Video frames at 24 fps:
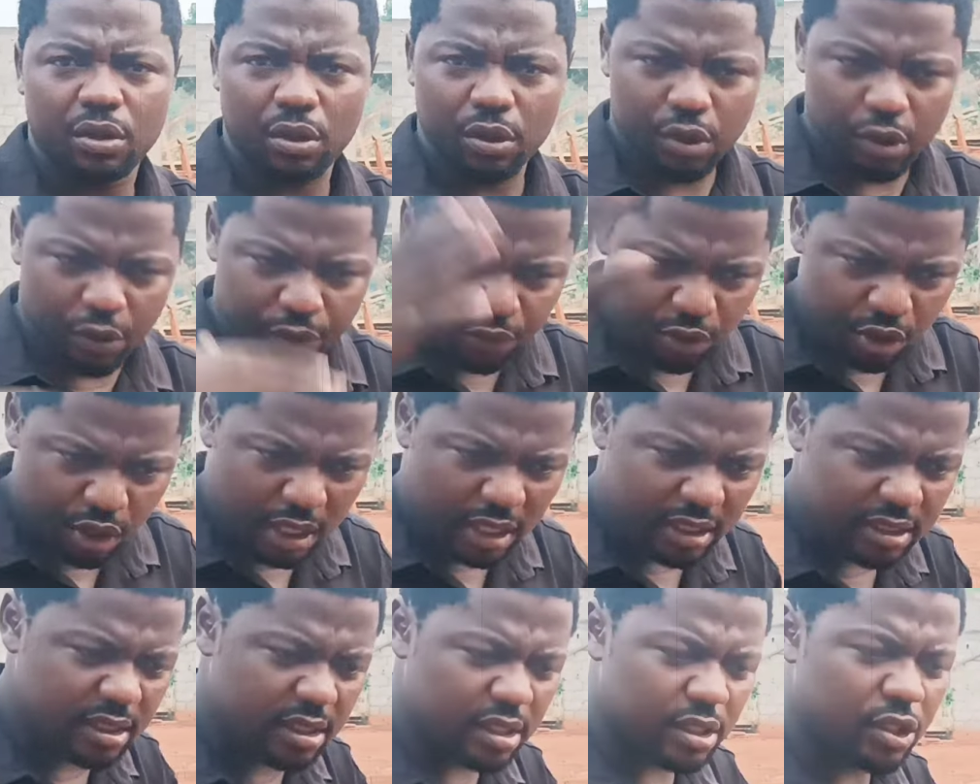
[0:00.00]
Those of you that
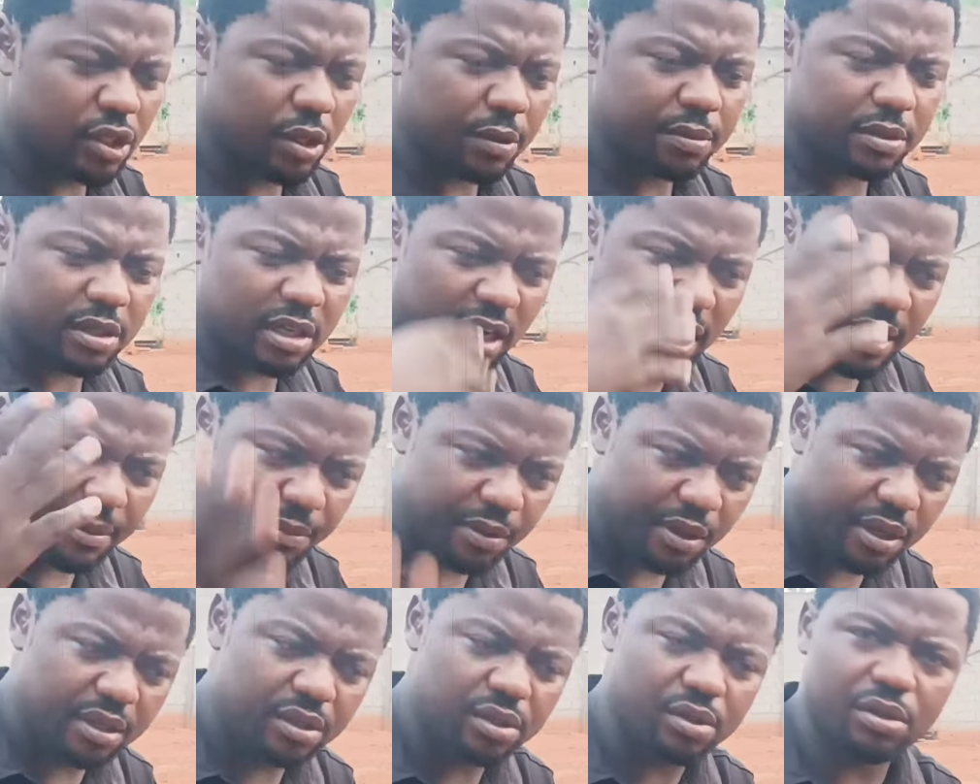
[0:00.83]
are still
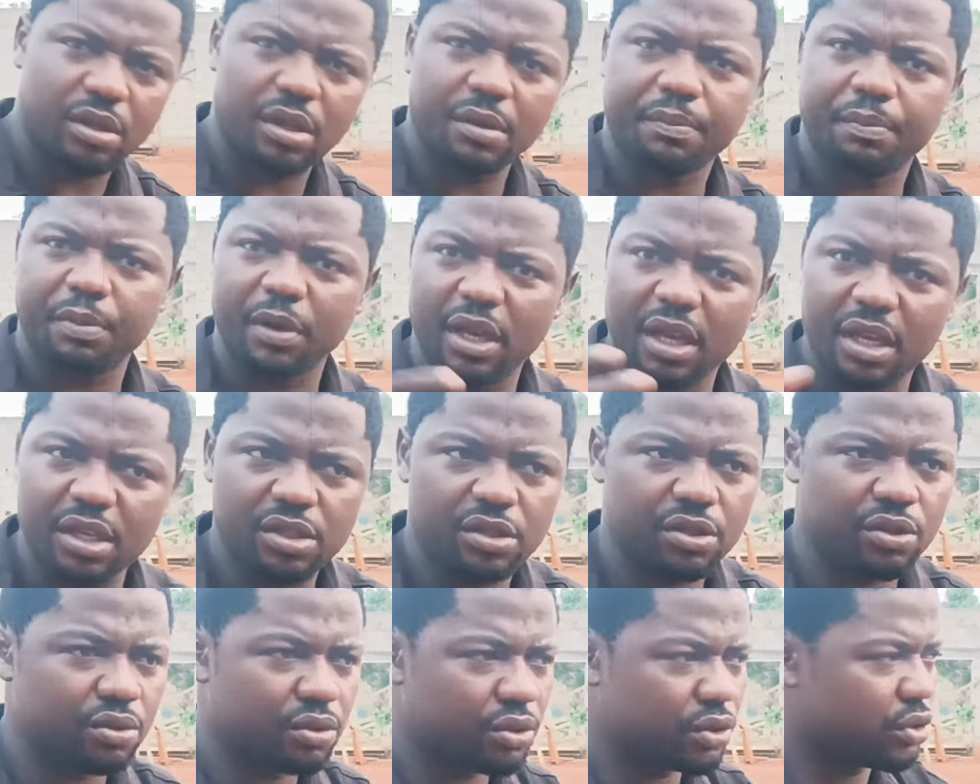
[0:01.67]
subscribing to the
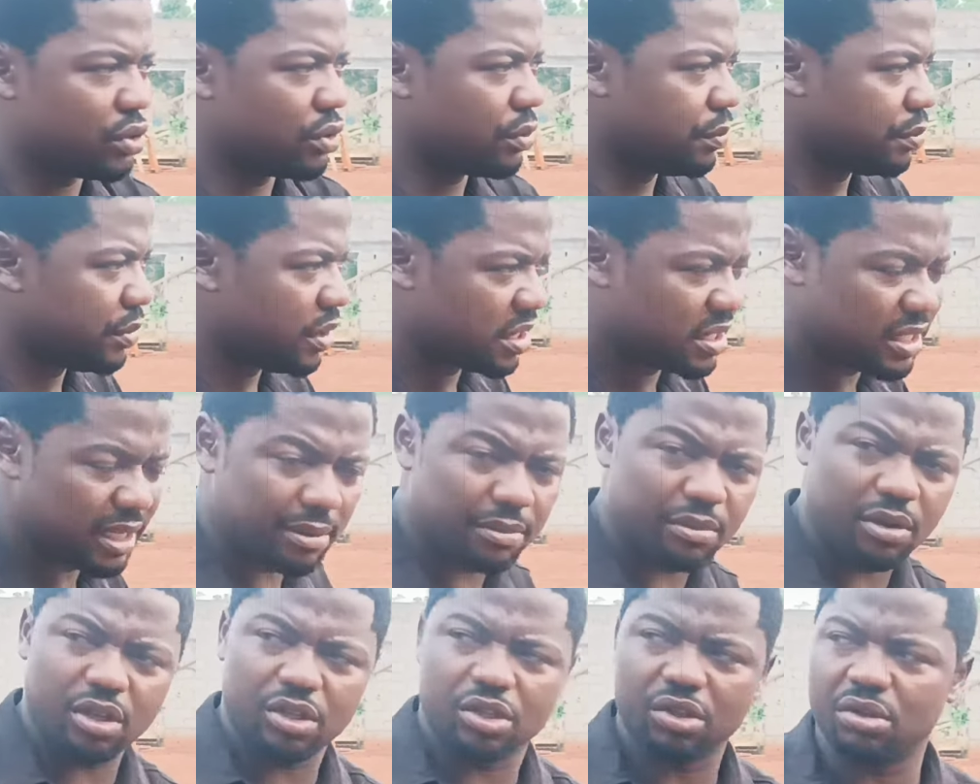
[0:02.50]
page, YouTube,
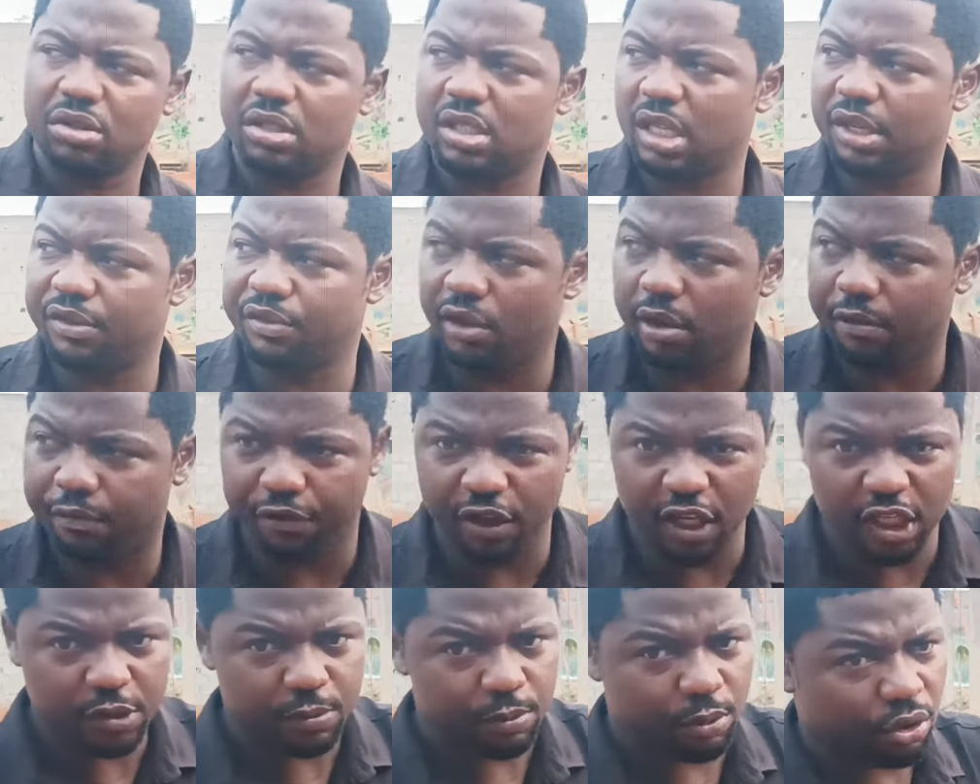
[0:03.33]
Determination TV,
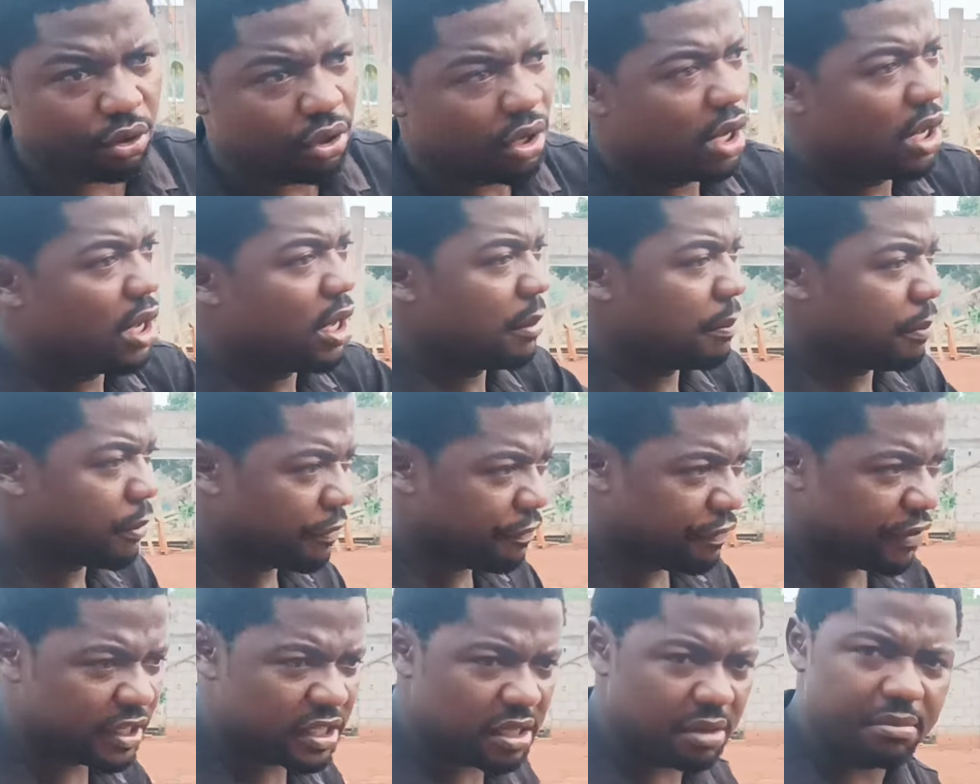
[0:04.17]
Facebook,
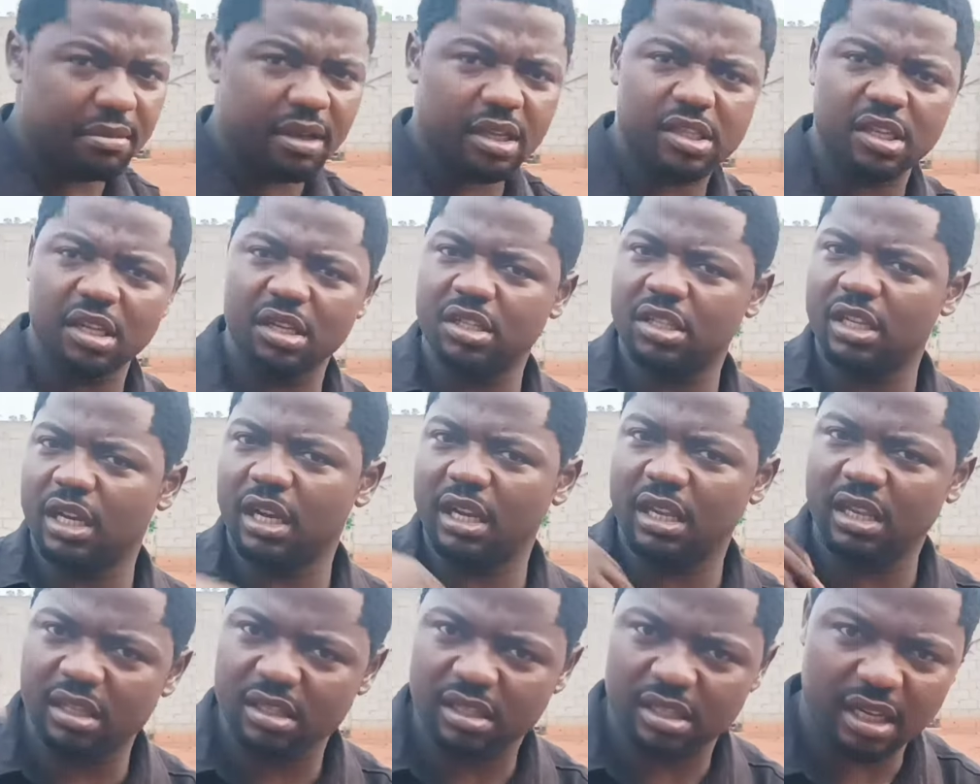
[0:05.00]
prophetic
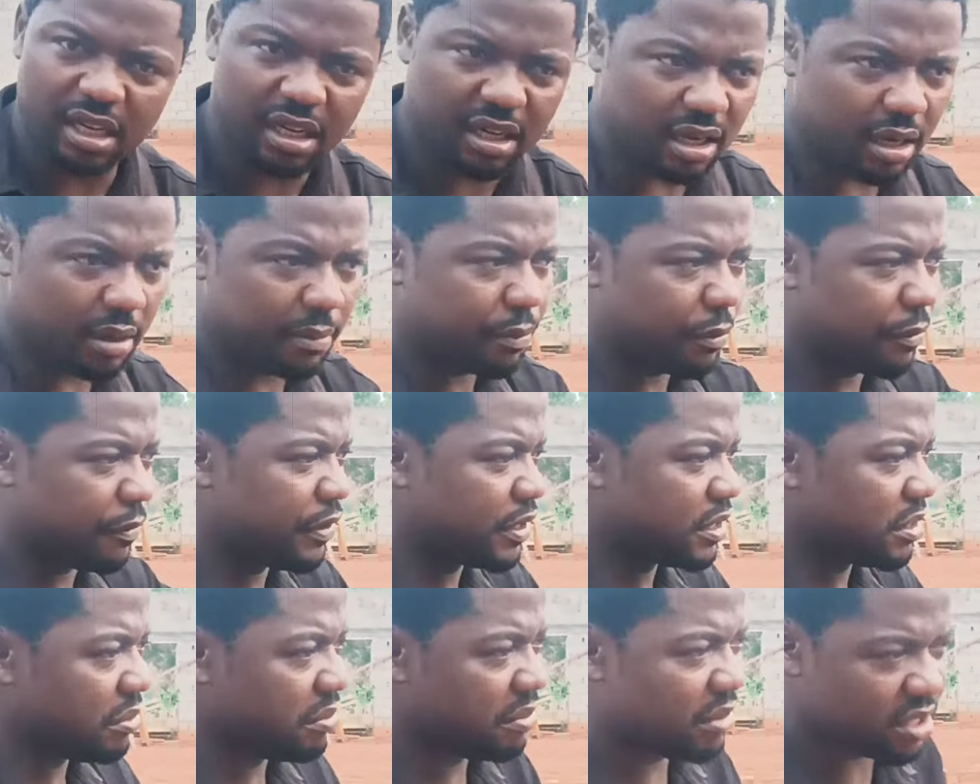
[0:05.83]
messenger, Instagram
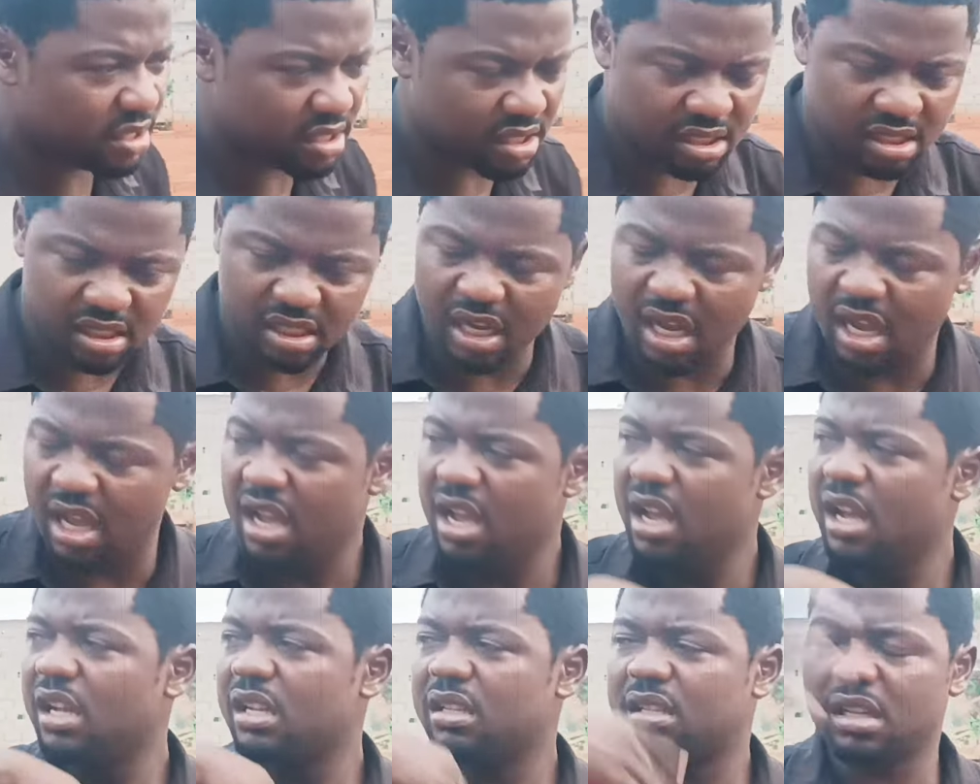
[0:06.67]
prophetic messenger,
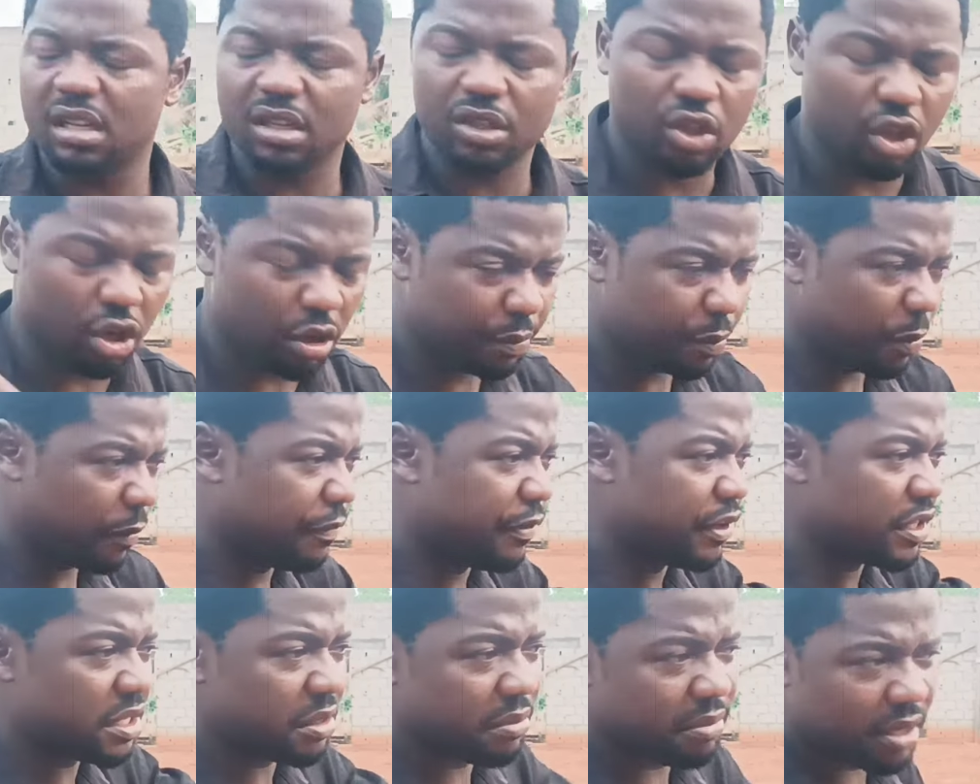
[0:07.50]
TikTok
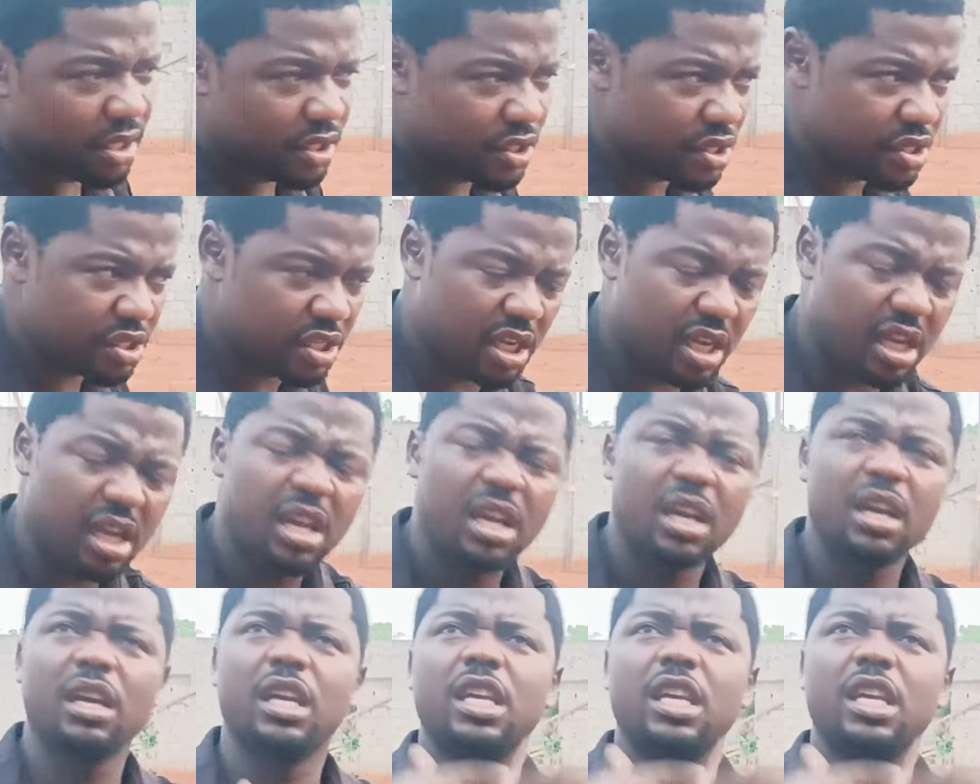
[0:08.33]
prophetic messenger.